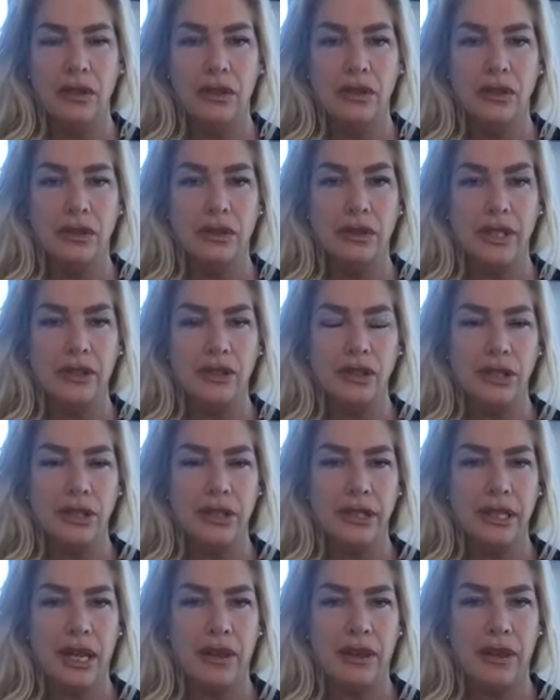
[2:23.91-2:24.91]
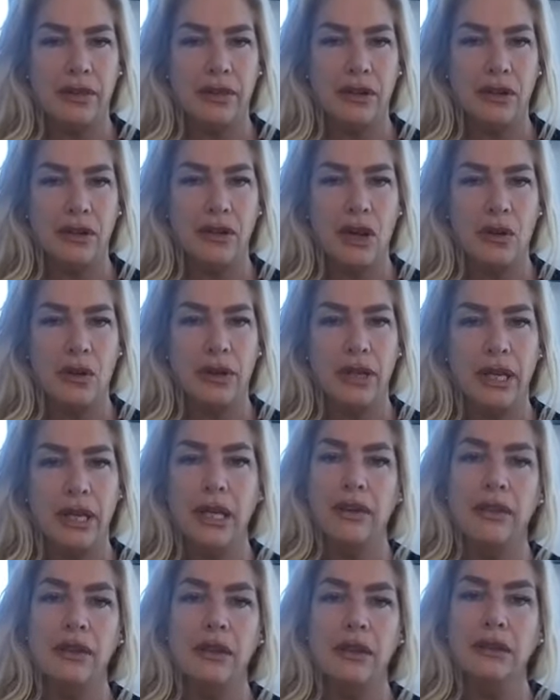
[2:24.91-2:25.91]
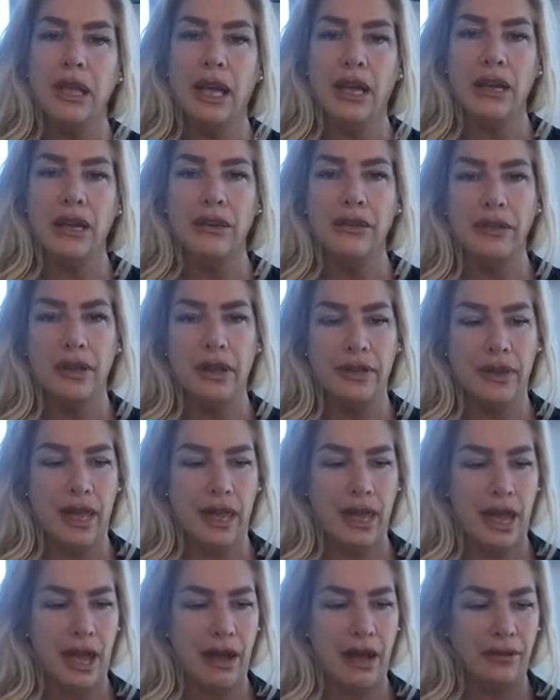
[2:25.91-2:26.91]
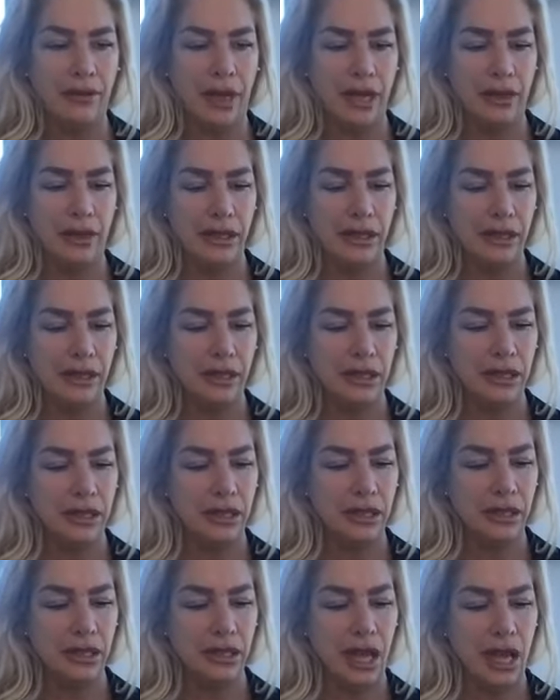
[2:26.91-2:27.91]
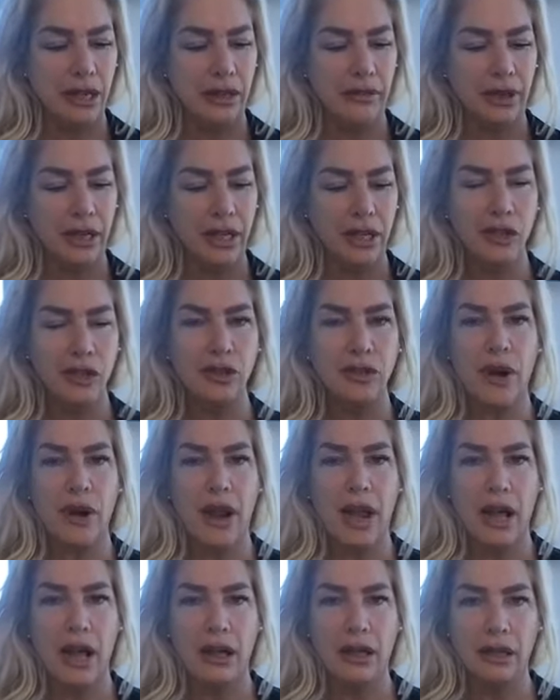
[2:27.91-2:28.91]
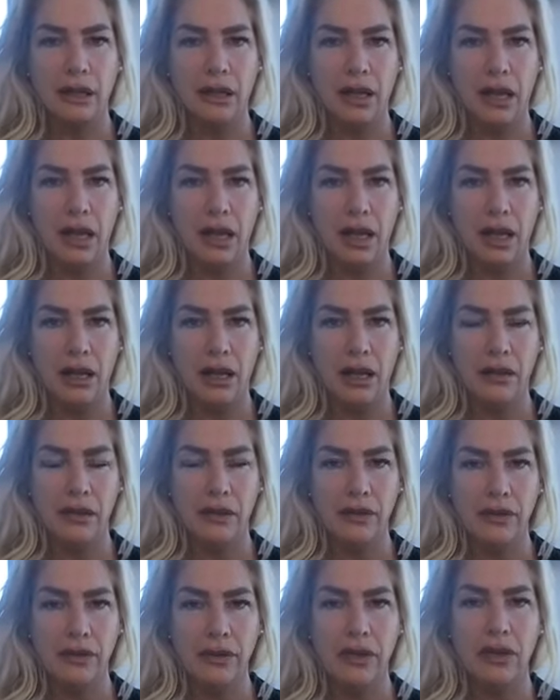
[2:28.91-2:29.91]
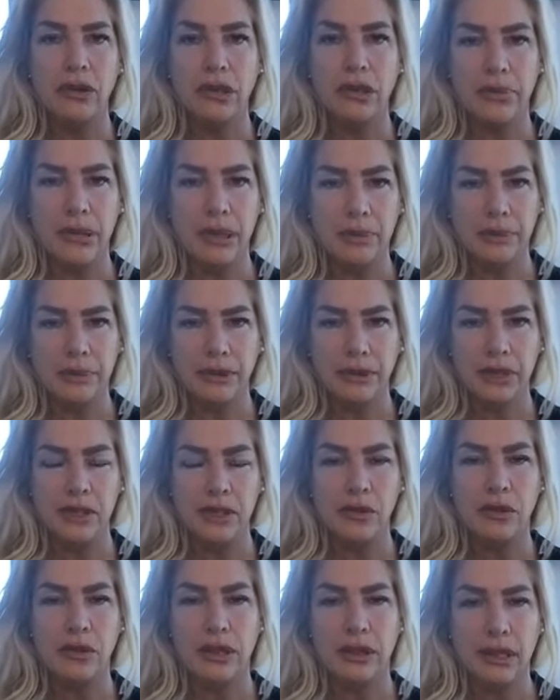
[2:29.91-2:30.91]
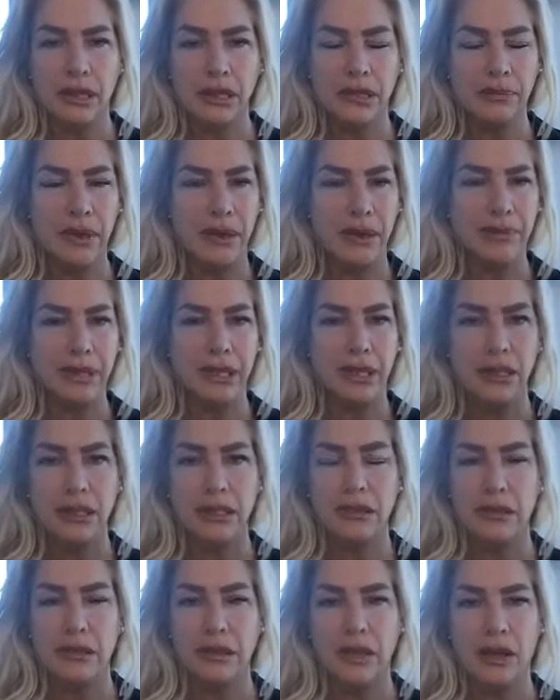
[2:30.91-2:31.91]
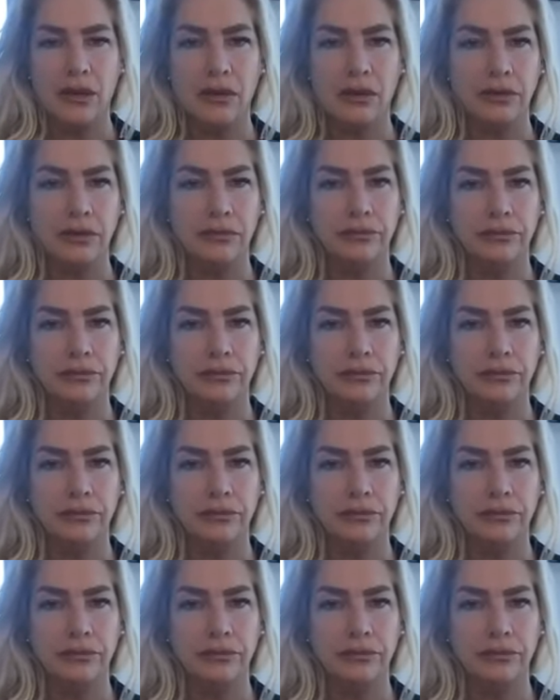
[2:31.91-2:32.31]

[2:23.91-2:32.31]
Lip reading: So let's just say that they're going in their life and they have like this kind of like trail of hurting people and doing things, maybe, you know,